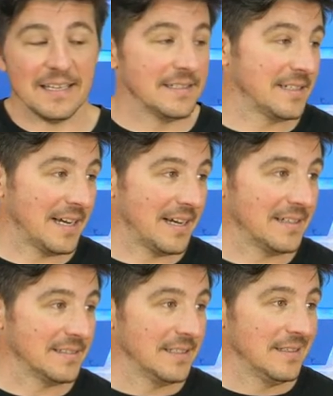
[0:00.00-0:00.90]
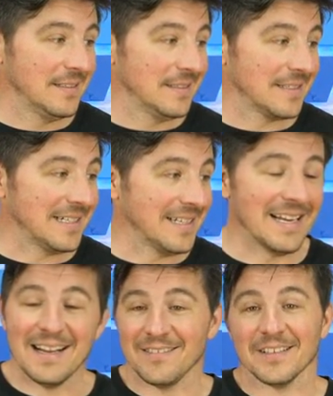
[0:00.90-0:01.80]
and uh, then
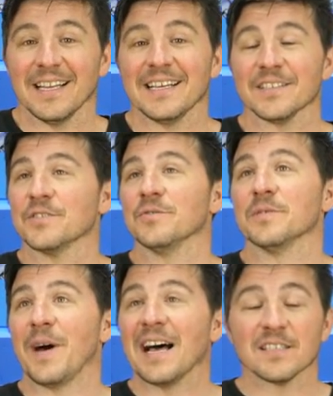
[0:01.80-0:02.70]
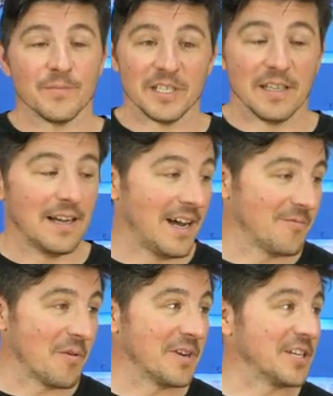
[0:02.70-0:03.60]
get it out in the lake as soon as possible uh,
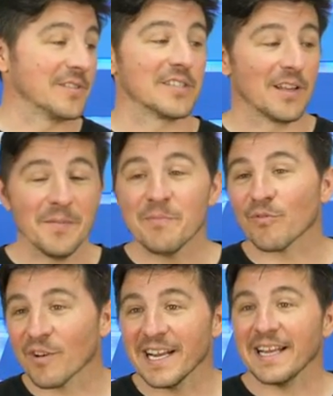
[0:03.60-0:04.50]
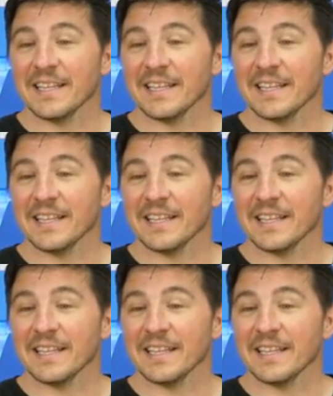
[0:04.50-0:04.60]
when we do it. So let me bring